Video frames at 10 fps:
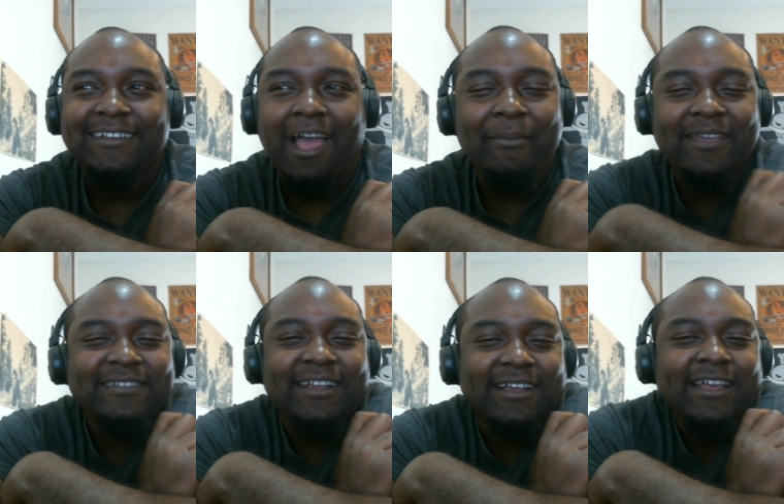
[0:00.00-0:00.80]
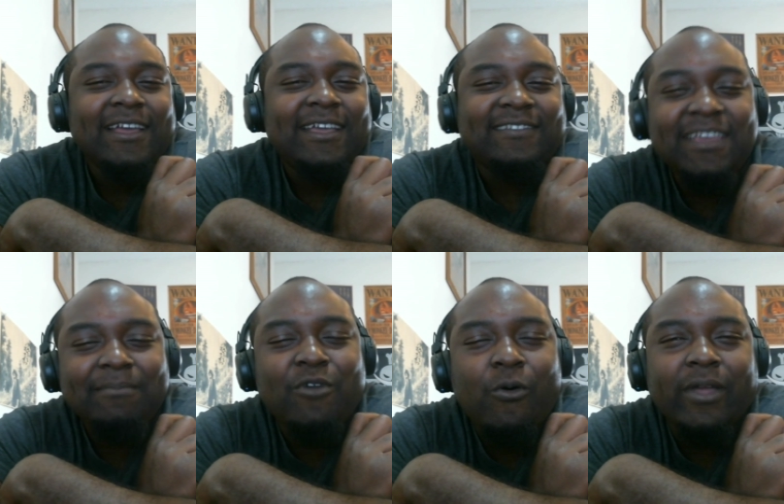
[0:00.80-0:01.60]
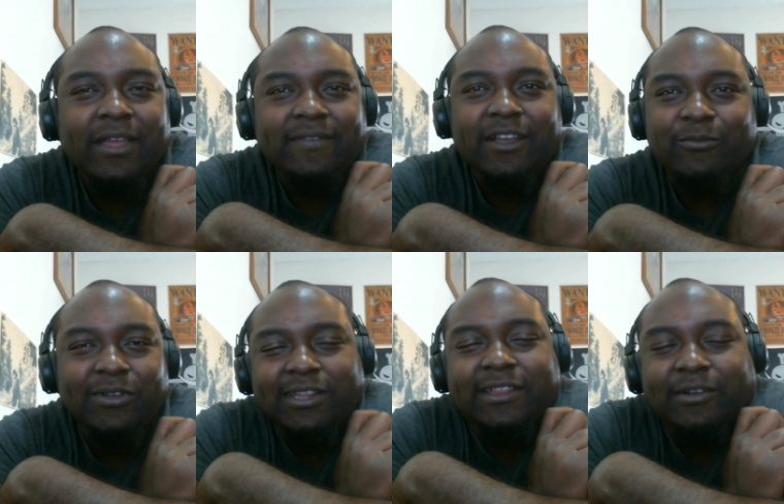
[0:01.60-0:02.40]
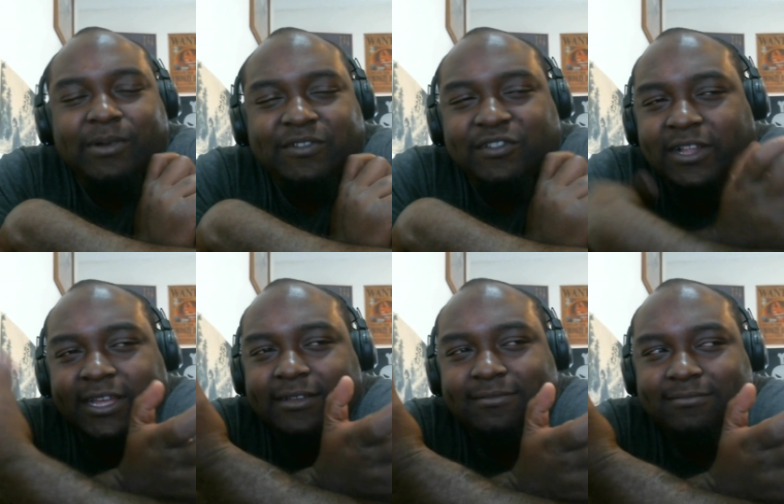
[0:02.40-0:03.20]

I mean, cause it, cause him going in there, really, there isn't like,